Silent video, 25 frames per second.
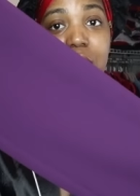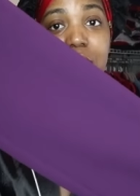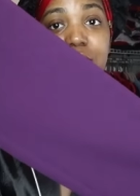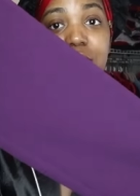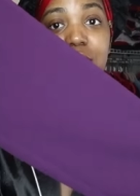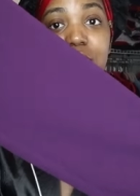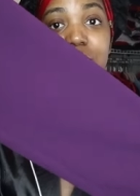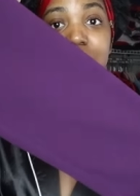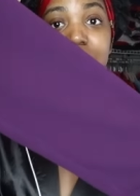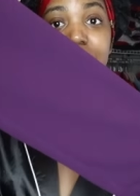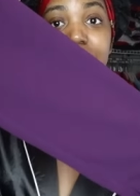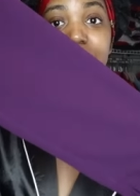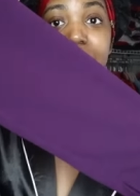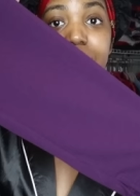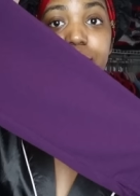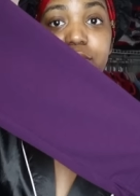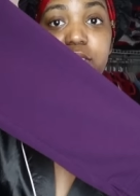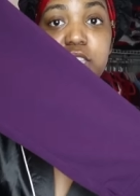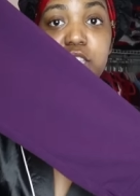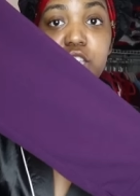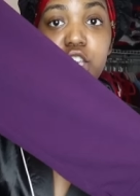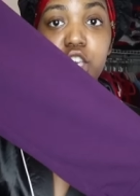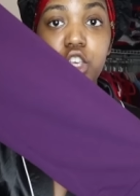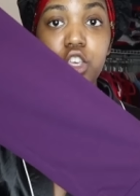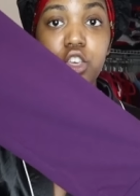and then they have
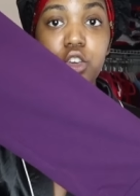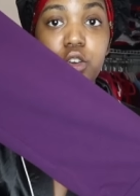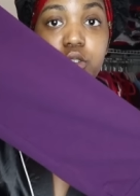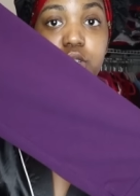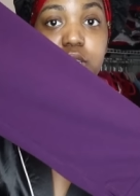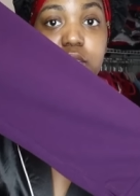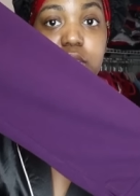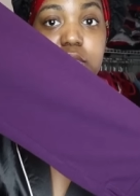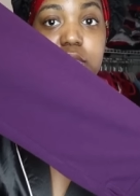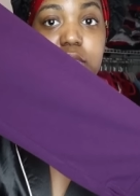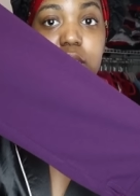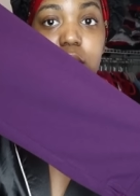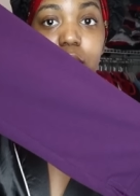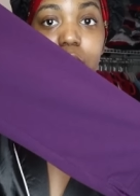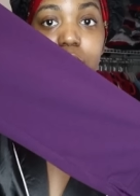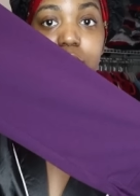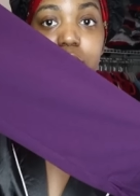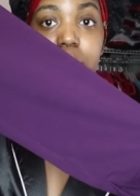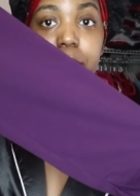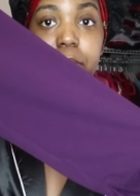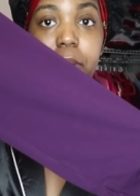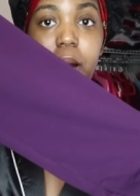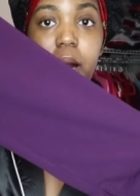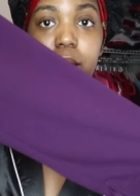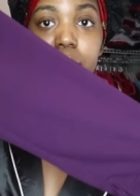this cute detail
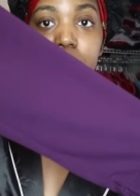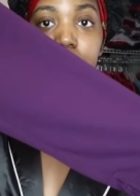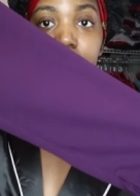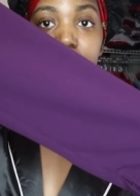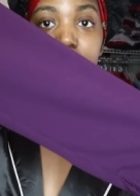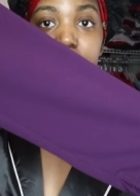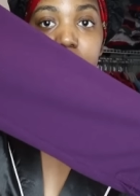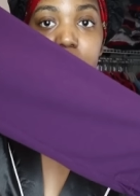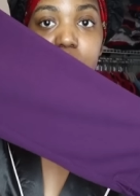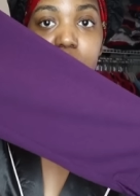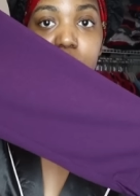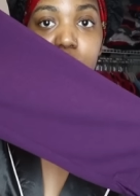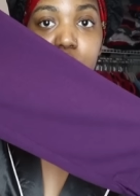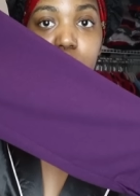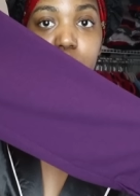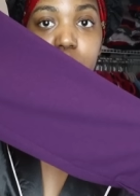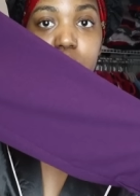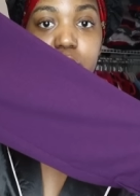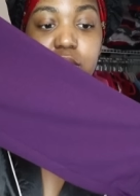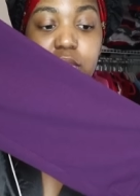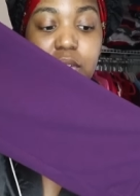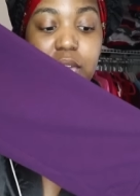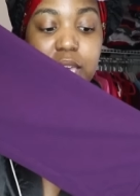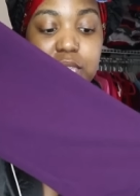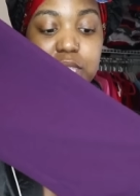at the bottom right here
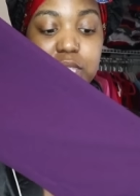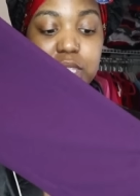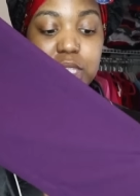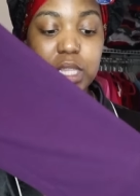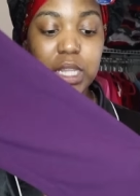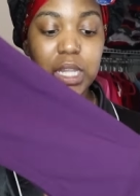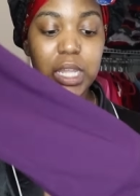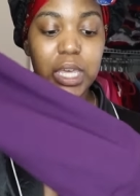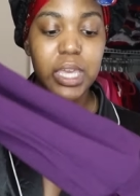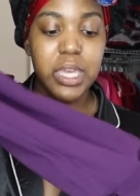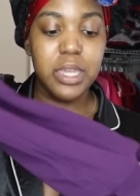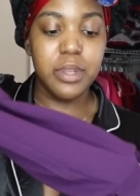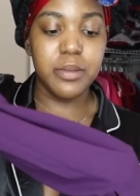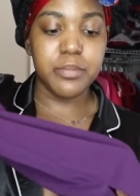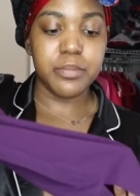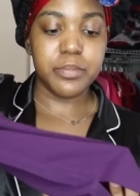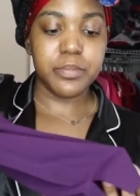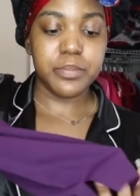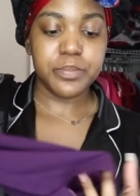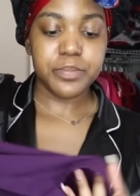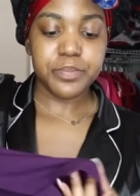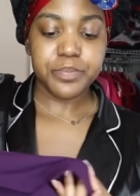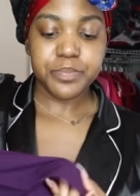where they slit.